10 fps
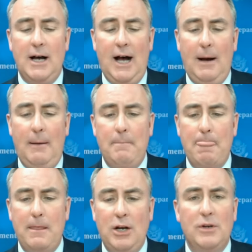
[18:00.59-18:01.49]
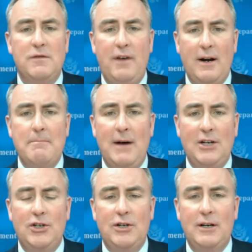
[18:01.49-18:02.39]
Um, you know, it's very
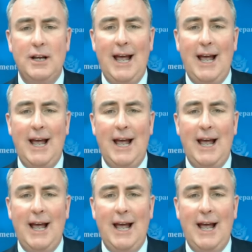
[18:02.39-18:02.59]
much